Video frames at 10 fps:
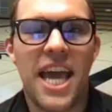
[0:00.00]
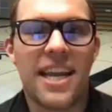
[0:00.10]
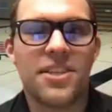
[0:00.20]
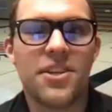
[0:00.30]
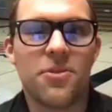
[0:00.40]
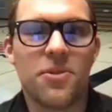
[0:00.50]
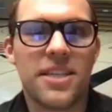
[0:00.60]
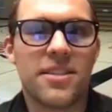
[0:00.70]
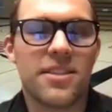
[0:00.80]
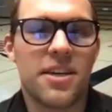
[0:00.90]
You just add it
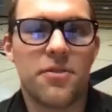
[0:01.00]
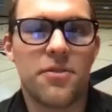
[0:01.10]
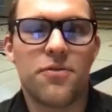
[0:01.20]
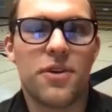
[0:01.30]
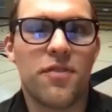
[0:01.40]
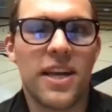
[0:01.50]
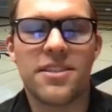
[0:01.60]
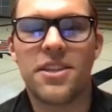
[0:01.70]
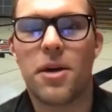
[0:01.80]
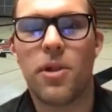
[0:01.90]
to your list of
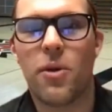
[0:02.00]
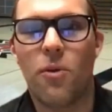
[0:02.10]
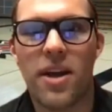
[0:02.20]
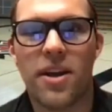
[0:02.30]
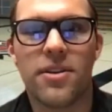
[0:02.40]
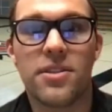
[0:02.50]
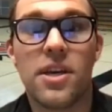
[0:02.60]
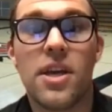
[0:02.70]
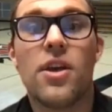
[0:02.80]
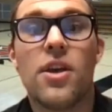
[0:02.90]
NCAA
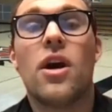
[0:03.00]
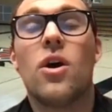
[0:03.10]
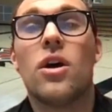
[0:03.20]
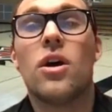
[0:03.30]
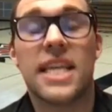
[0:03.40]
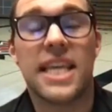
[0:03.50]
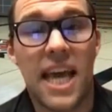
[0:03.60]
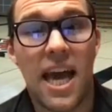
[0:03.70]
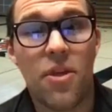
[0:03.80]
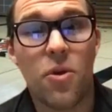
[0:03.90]
records.
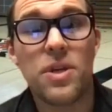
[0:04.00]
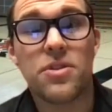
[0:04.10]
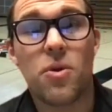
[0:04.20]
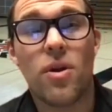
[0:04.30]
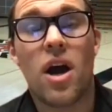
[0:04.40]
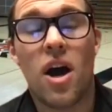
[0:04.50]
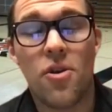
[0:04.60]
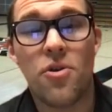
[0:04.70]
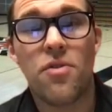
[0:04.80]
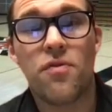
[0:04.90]
Together, we scored
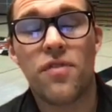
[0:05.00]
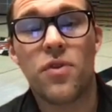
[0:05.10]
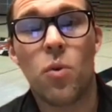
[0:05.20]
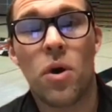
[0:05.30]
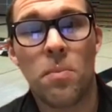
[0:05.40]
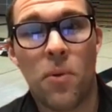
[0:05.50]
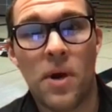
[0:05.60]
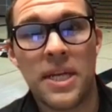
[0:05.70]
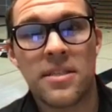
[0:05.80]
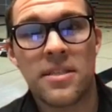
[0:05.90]
151
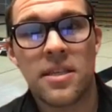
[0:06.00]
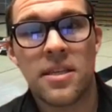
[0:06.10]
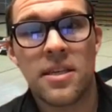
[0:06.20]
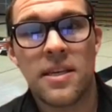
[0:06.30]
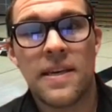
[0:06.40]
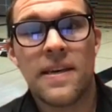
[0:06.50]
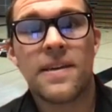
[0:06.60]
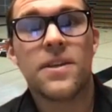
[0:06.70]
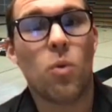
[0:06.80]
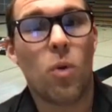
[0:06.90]
points.
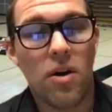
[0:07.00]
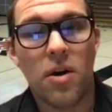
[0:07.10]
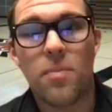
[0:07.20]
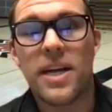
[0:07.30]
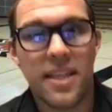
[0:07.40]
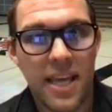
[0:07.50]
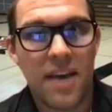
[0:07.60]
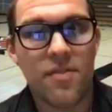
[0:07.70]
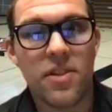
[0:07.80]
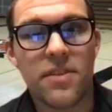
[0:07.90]
You're welcome. I did the
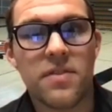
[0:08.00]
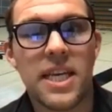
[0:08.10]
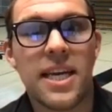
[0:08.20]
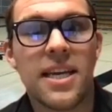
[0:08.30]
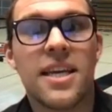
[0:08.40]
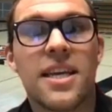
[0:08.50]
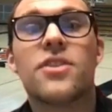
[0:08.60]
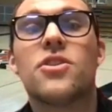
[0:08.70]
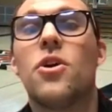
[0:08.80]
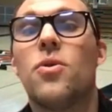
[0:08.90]
heavy lifting.
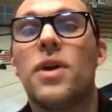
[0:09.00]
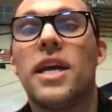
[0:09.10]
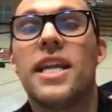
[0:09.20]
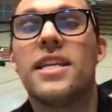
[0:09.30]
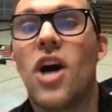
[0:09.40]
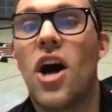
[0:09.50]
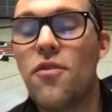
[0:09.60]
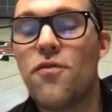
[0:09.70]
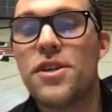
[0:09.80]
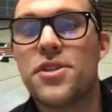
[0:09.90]
So it is
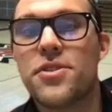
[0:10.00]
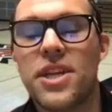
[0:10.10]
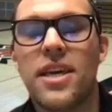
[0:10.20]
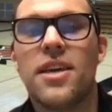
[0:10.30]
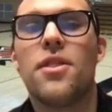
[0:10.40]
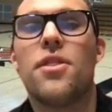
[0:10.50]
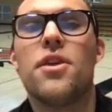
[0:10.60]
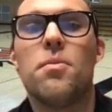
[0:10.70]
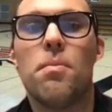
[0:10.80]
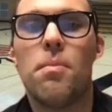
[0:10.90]
unofficially
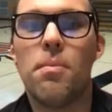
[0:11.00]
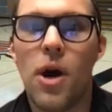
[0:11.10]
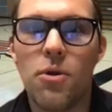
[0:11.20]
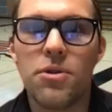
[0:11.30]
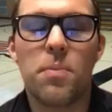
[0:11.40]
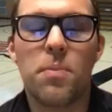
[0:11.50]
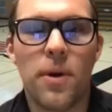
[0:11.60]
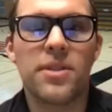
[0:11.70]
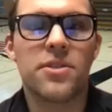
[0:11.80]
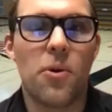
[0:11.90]
the most
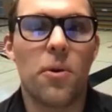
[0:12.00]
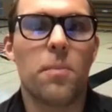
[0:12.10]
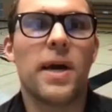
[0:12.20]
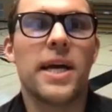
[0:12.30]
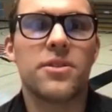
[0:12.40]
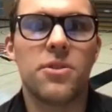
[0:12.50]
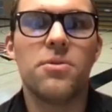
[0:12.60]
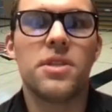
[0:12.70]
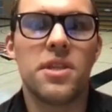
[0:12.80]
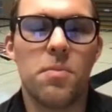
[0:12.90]
points scored by
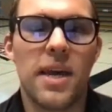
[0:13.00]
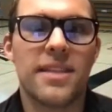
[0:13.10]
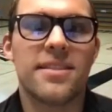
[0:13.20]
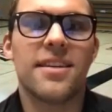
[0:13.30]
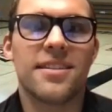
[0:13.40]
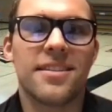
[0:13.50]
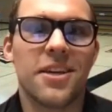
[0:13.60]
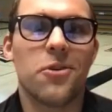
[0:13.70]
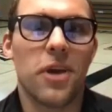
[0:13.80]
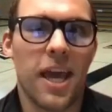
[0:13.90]
2 teammates in a
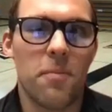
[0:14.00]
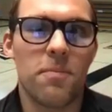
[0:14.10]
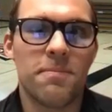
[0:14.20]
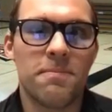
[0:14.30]
single game.